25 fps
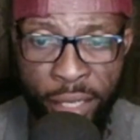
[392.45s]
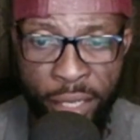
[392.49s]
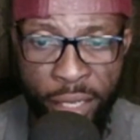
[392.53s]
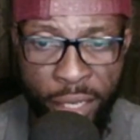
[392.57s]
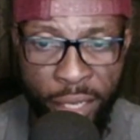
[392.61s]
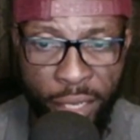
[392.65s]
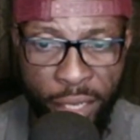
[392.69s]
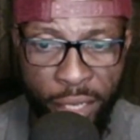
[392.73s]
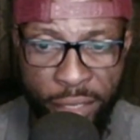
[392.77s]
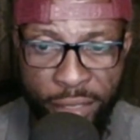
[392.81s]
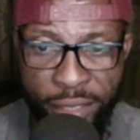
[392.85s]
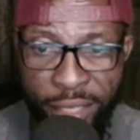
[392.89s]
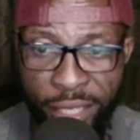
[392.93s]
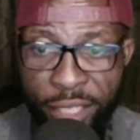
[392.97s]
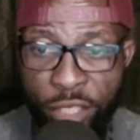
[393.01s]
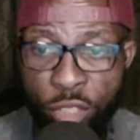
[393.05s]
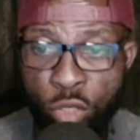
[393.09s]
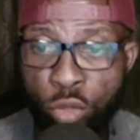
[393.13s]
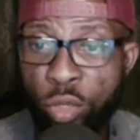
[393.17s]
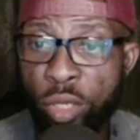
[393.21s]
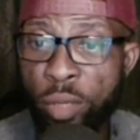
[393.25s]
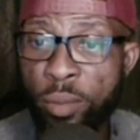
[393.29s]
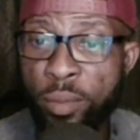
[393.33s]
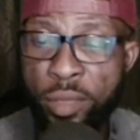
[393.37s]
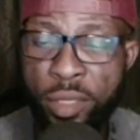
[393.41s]
Uh, Teddy
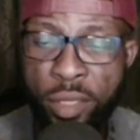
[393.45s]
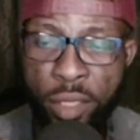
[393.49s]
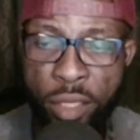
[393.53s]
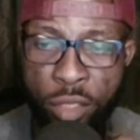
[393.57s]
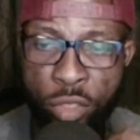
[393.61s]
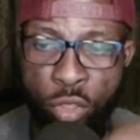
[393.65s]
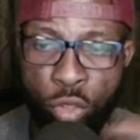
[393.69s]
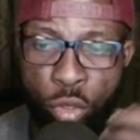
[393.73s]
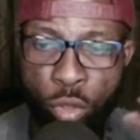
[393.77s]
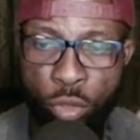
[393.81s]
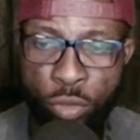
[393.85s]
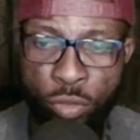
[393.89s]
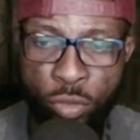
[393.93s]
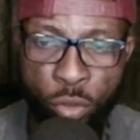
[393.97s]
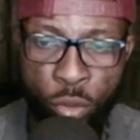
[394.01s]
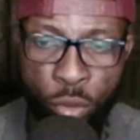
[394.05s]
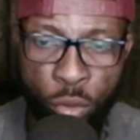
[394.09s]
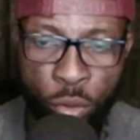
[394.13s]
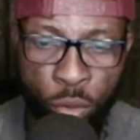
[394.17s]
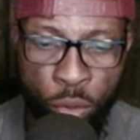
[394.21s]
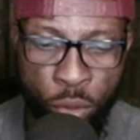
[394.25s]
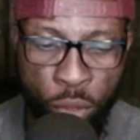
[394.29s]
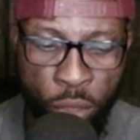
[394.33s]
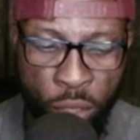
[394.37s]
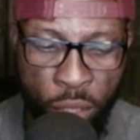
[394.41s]
Swim's uh,
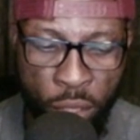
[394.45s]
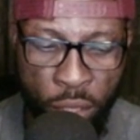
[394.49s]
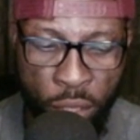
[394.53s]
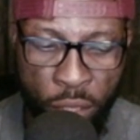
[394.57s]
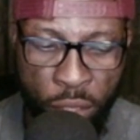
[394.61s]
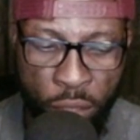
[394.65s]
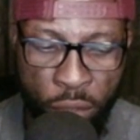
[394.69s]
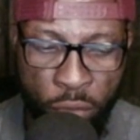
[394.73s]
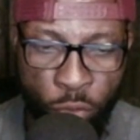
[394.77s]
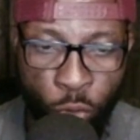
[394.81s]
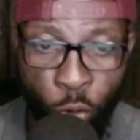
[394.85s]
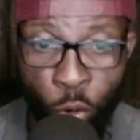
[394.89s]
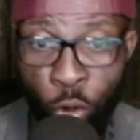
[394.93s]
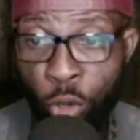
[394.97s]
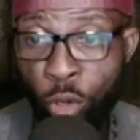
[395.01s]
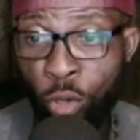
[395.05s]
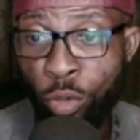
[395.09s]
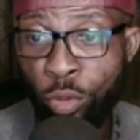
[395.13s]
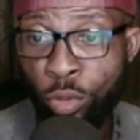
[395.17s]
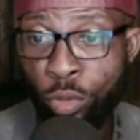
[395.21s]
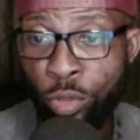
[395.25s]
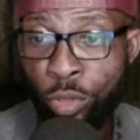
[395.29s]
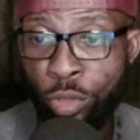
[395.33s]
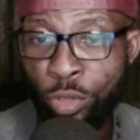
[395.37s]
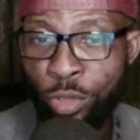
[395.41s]
soulful
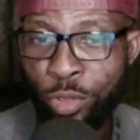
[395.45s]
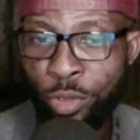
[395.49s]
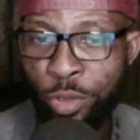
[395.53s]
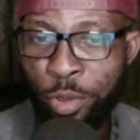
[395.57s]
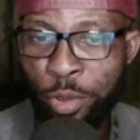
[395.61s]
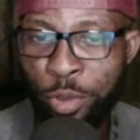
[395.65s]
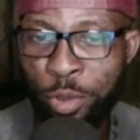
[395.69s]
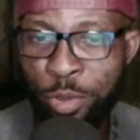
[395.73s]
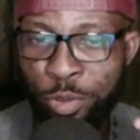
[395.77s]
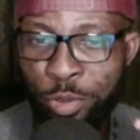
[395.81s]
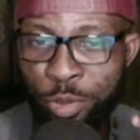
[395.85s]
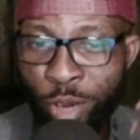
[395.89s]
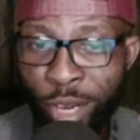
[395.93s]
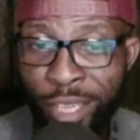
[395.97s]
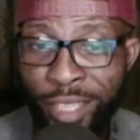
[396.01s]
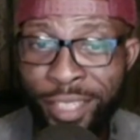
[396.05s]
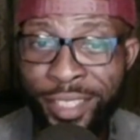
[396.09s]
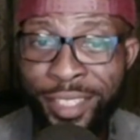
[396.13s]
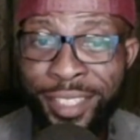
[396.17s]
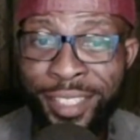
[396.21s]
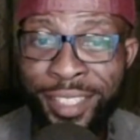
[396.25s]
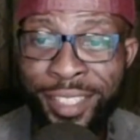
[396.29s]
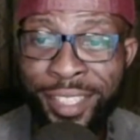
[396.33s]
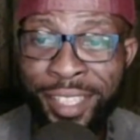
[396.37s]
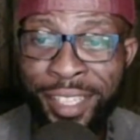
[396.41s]
vocal, you know,
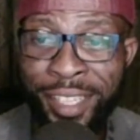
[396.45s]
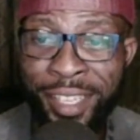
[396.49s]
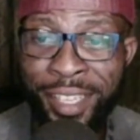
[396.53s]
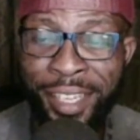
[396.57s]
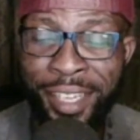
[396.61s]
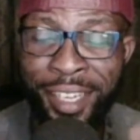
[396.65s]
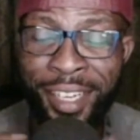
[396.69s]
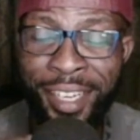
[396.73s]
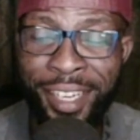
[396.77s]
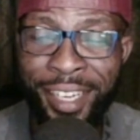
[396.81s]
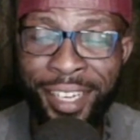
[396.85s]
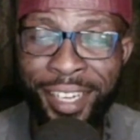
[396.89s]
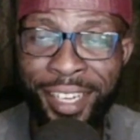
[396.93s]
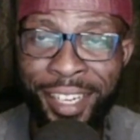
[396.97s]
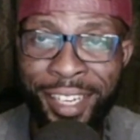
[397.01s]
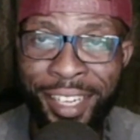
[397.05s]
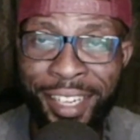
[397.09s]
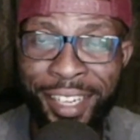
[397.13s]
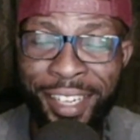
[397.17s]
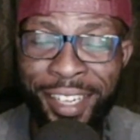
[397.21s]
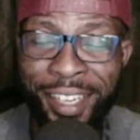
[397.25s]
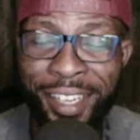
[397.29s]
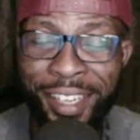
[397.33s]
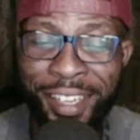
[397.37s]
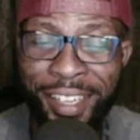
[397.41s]
runs
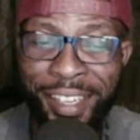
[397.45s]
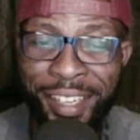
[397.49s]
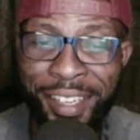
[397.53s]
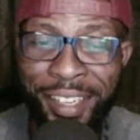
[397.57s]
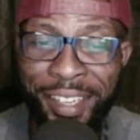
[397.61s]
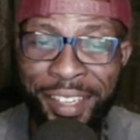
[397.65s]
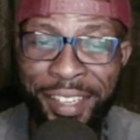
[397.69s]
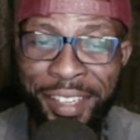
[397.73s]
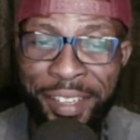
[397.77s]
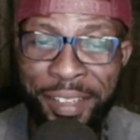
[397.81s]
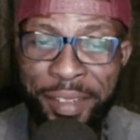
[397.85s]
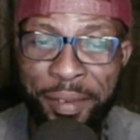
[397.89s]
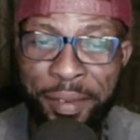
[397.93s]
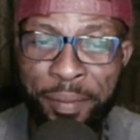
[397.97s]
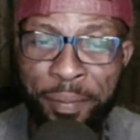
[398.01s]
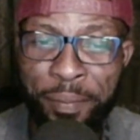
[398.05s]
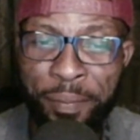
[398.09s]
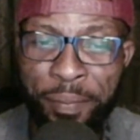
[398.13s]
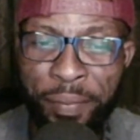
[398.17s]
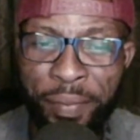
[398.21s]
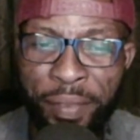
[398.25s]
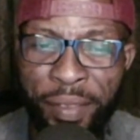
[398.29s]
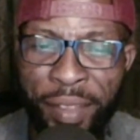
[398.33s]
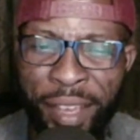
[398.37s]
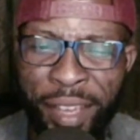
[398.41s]
uh,
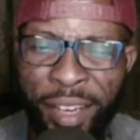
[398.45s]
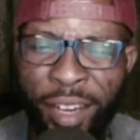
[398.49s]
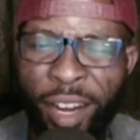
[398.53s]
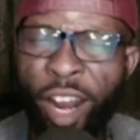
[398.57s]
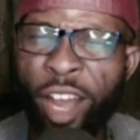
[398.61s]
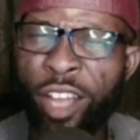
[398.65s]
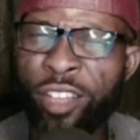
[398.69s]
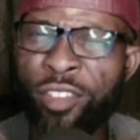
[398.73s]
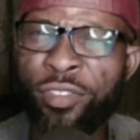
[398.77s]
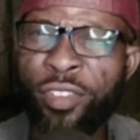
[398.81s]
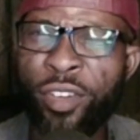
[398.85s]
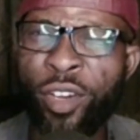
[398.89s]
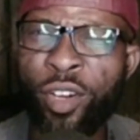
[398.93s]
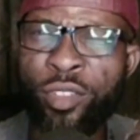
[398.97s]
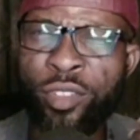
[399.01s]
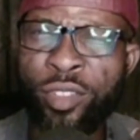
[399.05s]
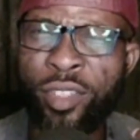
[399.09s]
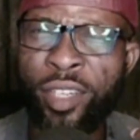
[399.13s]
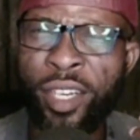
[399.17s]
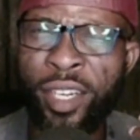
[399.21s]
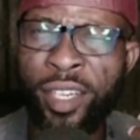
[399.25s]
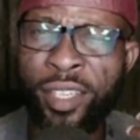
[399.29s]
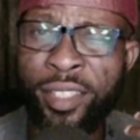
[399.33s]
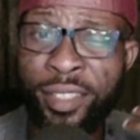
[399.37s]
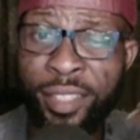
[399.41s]
and heartfelt
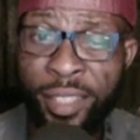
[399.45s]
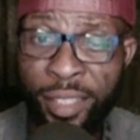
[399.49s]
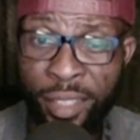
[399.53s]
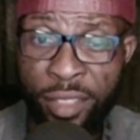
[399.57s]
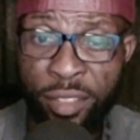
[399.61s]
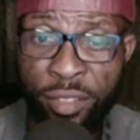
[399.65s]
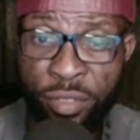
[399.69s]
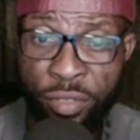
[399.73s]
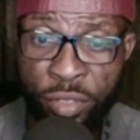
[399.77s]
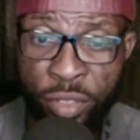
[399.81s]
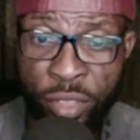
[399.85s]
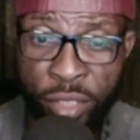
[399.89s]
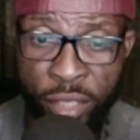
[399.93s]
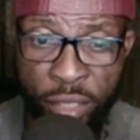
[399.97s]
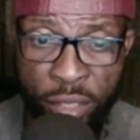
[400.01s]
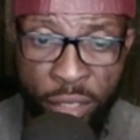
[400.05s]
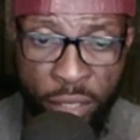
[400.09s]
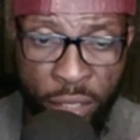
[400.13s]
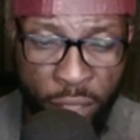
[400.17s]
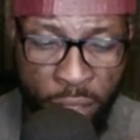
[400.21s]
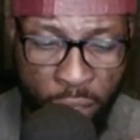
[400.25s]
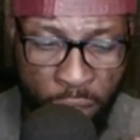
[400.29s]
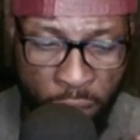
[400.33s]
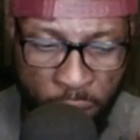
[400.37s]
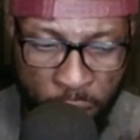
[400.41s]
uh, delivery,
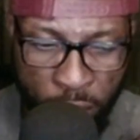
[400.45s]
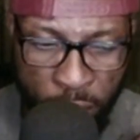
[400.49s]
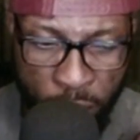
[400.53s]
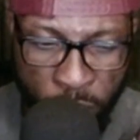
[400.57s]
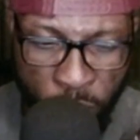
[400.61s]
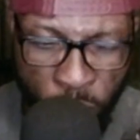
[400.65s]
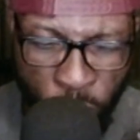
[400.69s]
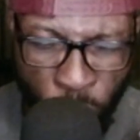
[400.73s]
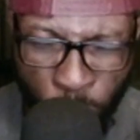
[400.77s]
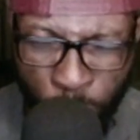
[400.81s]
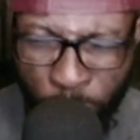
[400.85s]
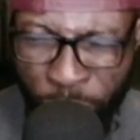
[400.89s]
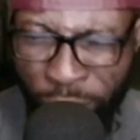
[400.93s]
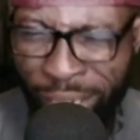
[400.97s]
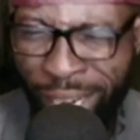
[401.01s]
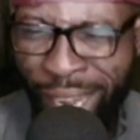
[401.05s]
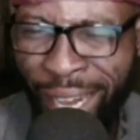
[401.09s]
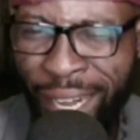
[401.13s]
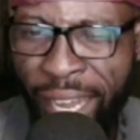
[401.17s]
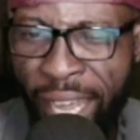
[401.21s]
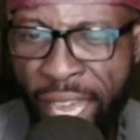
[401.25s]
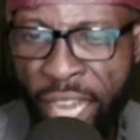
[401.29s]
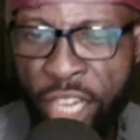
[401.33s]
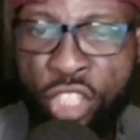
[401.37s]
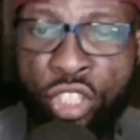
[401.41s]
you know, bring
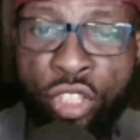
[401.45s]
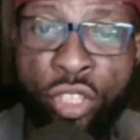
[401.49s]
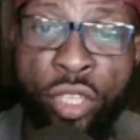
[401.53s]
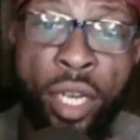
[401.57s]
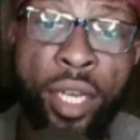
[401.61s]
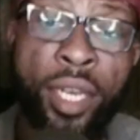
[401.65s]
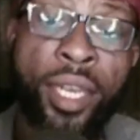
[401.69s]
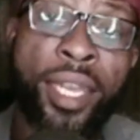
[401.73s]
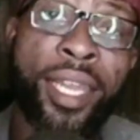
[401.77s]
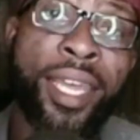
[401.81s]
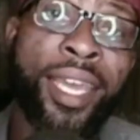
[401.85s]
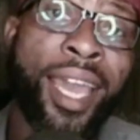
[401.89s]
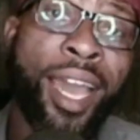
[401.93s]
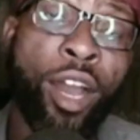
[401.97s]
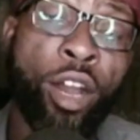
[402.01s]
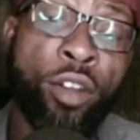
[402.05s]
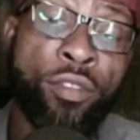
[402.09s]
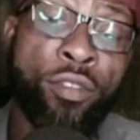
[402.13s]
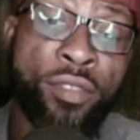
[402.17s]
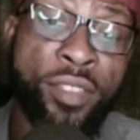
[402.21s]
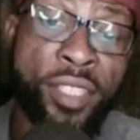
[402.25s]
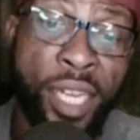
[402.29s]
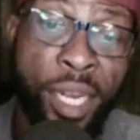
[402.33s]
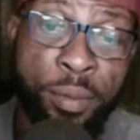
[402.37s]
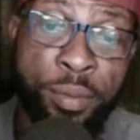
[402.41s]
an extra layer
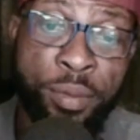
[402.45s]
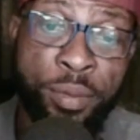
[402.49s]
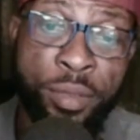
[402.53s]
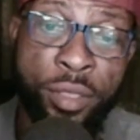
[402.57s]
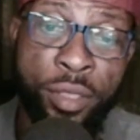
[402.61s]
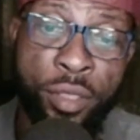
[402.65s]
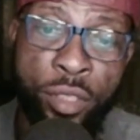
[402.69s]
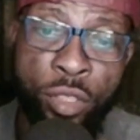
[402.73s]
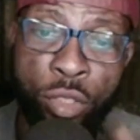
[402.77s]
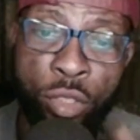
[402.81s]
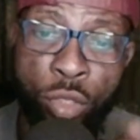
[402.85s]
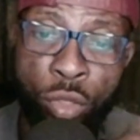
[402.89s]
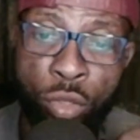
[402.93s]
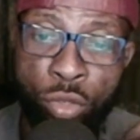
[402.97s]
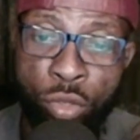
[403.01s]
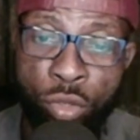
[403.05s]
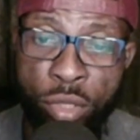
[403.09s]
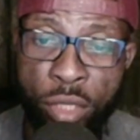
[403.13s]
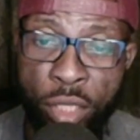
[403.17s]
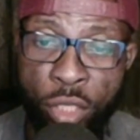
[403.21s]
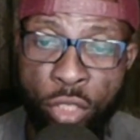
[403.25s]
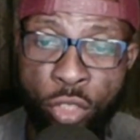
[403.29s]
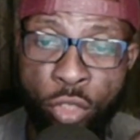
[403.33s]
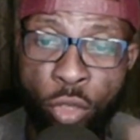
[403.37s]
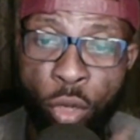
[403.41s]
of depth, you know, to
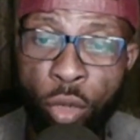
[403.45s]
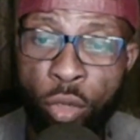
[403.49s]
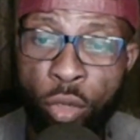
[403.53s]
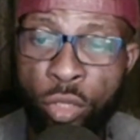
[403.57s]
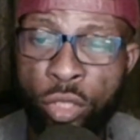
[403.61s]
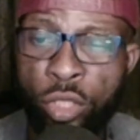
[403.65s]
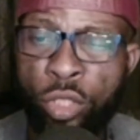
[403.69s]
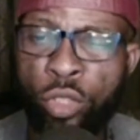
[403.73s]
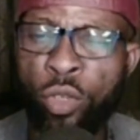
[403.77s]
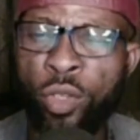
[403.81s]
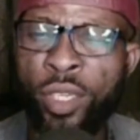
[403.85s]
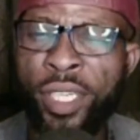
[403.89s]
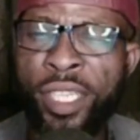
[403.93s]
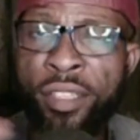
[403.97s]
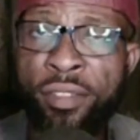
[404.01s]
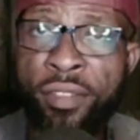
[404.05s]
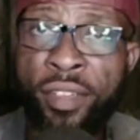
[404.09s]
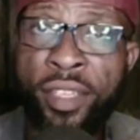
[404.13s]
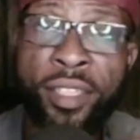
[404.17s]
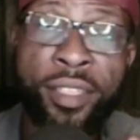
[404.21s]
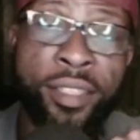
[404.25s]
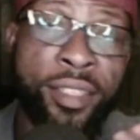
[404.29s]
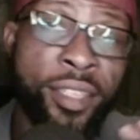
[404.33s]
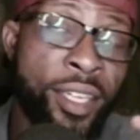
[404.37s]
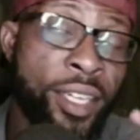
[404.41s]
the song, you know,
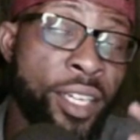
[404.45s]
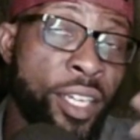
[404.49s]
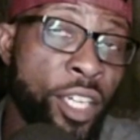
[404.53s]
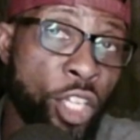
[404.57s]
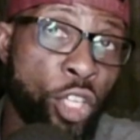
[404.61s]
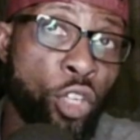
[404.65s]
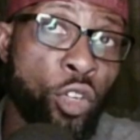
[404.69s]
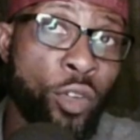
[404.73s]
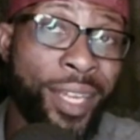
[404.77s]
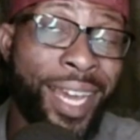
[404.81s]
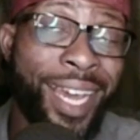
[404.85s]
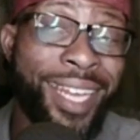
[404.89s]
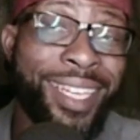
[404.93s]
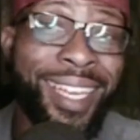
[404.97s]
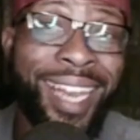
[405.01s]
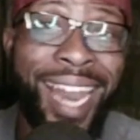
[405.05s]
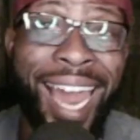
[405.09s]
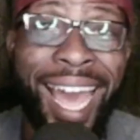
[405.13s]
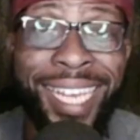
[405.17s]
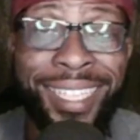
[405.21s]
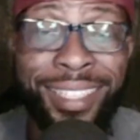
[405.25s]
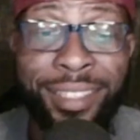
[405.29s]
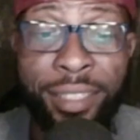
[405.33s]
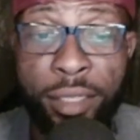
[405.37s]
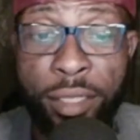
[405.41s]
leaving, you know, that
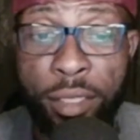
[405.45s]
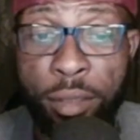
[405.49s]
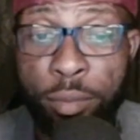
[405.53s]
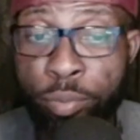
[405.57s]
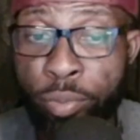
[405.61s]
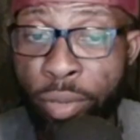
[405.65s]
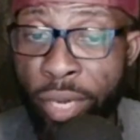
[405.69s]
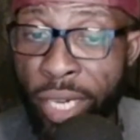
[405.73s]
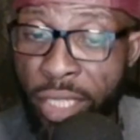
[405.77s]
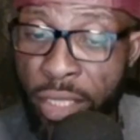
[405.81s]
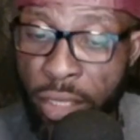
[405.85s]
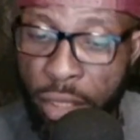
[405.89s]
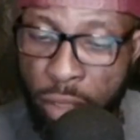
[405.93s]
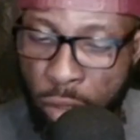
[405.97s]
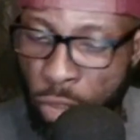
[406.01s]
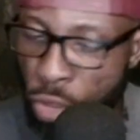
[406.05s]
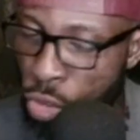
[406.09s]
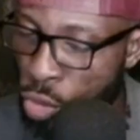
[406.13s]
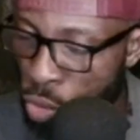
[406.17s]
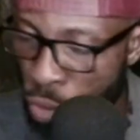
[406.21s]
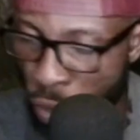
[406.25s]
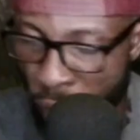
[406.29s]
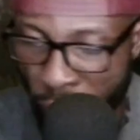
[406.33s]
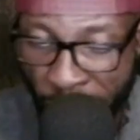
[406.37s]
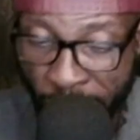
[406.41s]
lasting impression
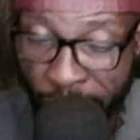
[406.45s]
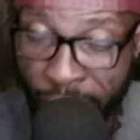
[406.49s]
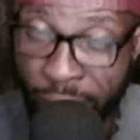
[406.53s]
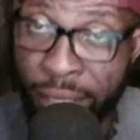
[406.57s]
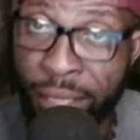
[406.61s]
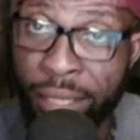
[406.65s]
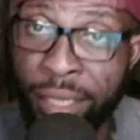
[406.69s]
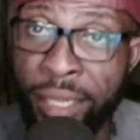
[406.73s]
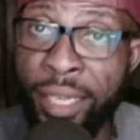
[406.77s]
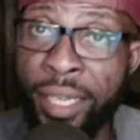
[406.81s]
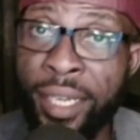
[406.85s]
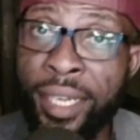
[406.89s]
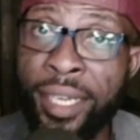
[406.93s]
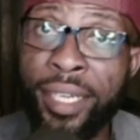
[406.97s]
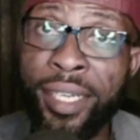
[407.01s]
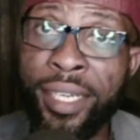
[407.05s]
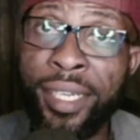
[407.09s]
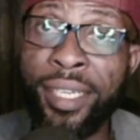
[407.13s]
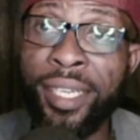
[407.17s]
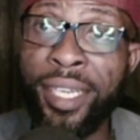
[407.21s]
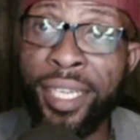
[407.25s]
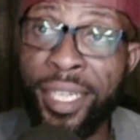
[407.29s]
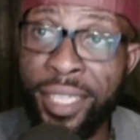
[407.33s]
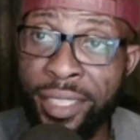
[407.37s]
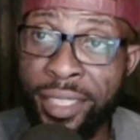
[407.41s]
into any uh,
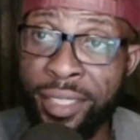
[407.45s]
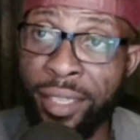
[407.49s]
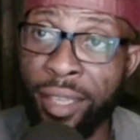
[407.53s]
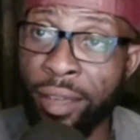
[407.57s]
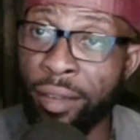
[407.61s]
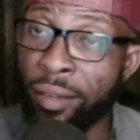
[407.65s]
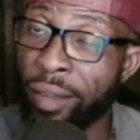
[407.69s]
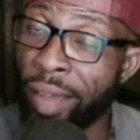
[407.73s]
listener.